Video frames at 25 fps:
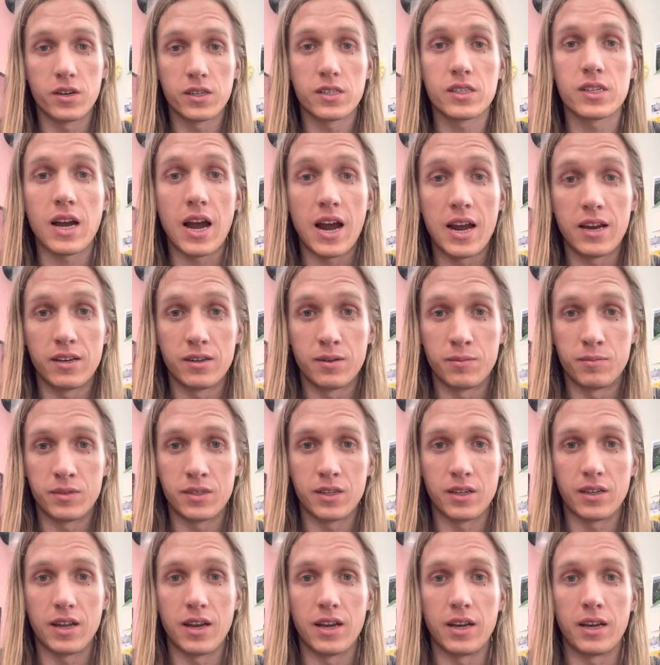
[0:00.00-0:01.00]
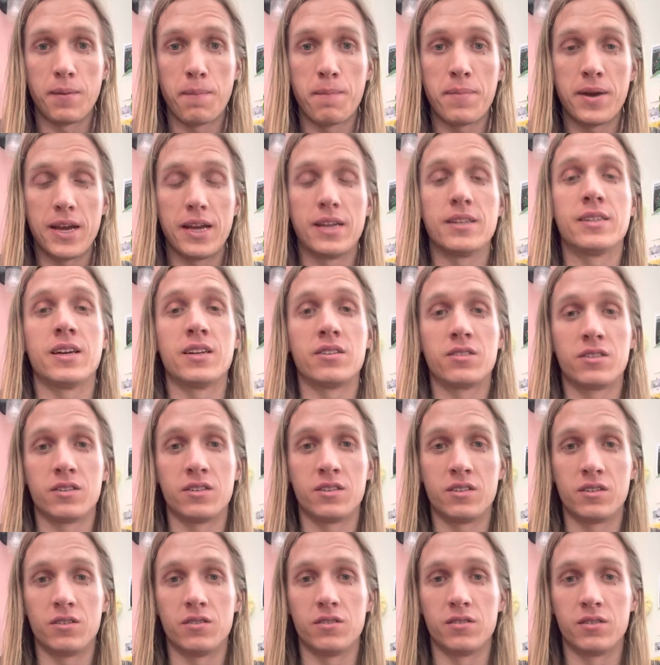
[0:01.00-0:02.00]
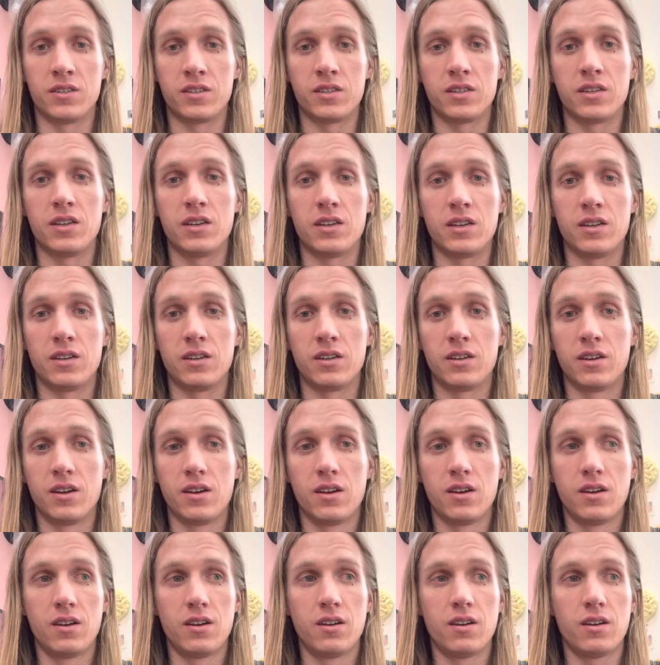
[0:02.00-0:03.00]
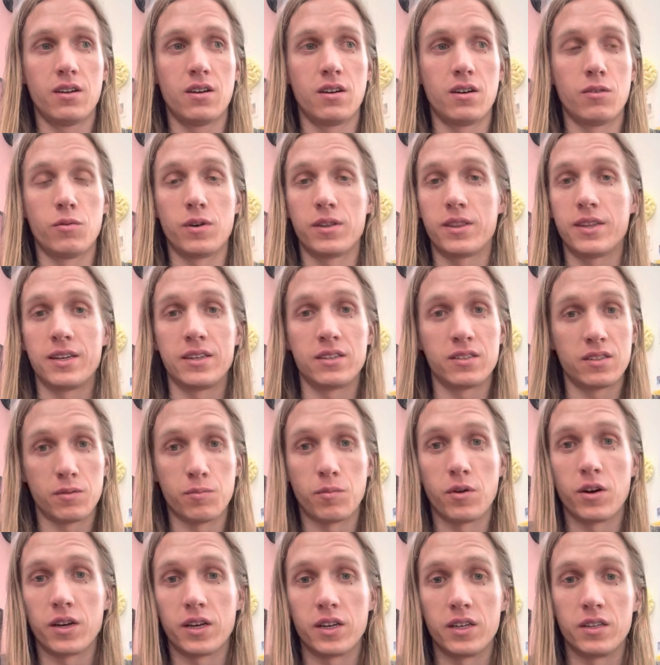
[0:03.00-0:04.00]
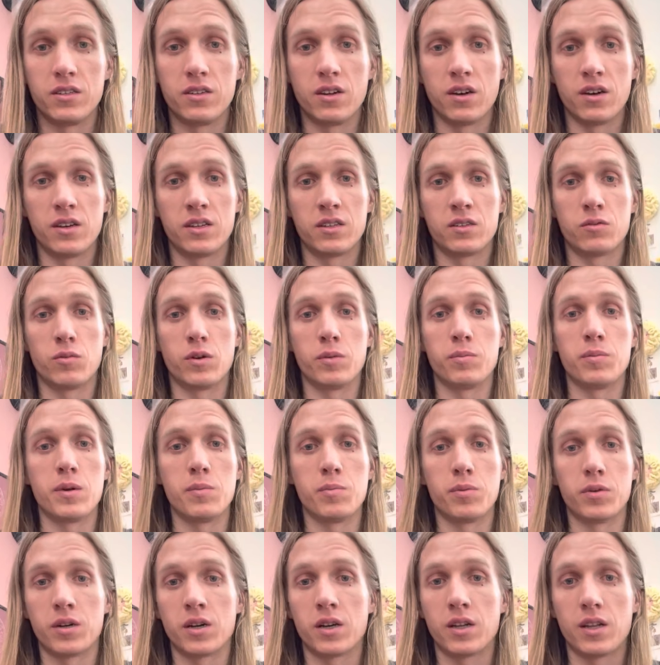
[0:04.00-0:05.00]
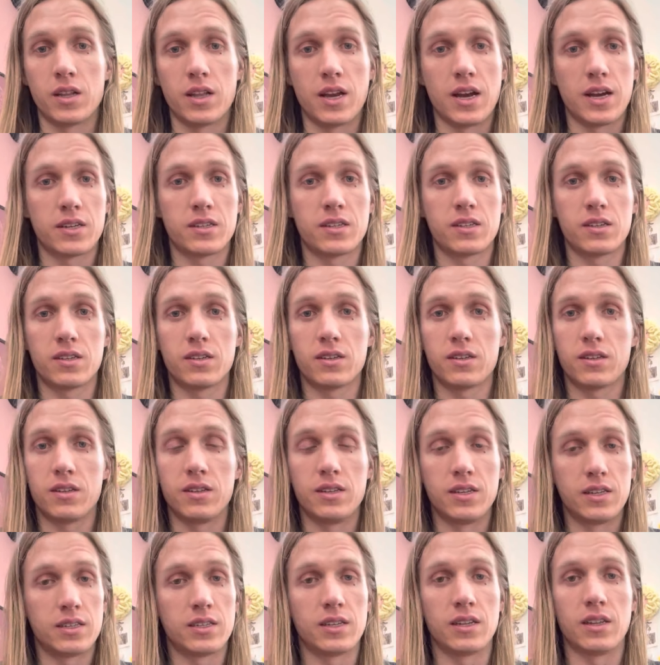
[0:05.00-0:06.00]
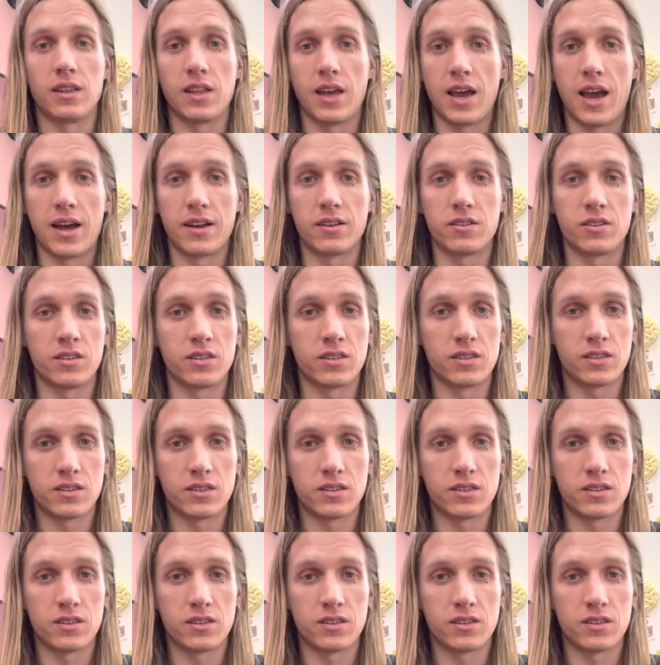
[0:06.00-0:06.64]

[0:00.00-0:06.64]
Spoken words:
item to pay attention to and see what things the market does, what people collect, this and that. Just